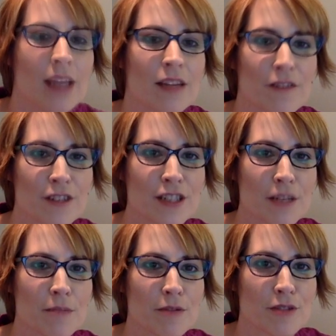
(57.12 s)
The first
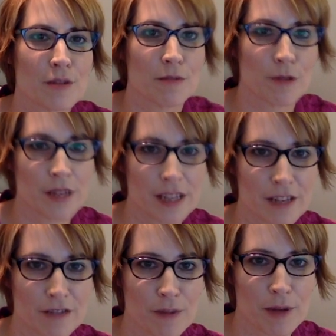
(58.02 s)
and most important
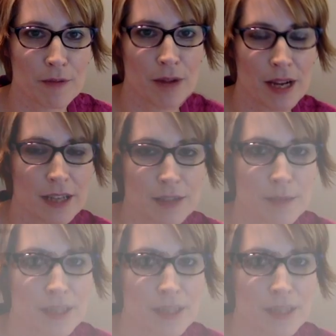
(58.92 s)
thing for me was